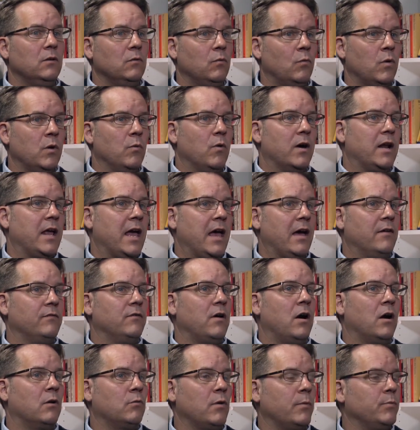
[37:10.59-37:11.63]
we want to have
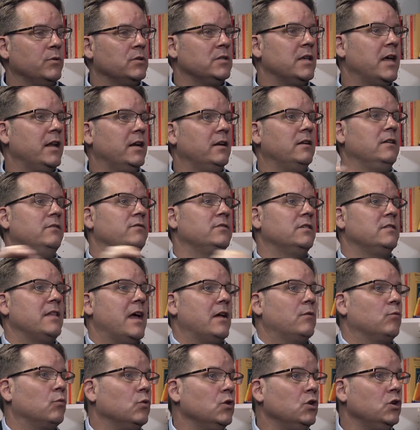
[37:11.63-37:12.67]
our representatives in
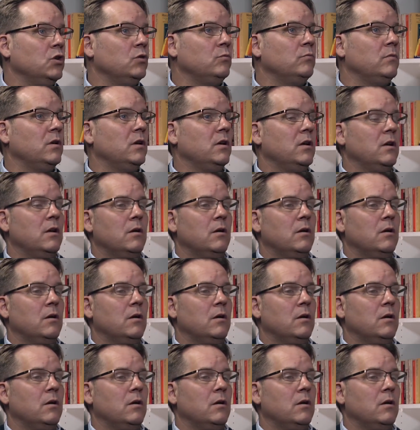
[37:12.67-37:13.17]
that room,